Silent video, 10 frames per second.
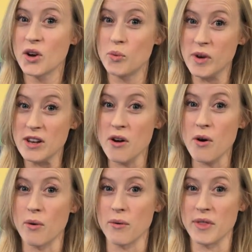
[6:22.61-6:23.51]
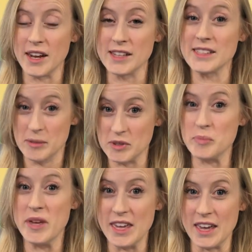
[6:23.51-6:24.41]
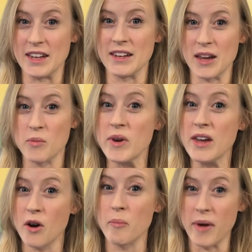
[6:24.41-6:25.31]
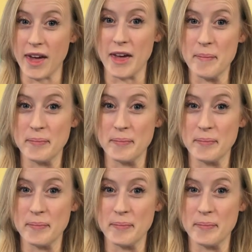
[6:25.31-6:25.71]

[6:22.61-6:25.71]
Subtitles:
we know that it's Him speaking and we obey.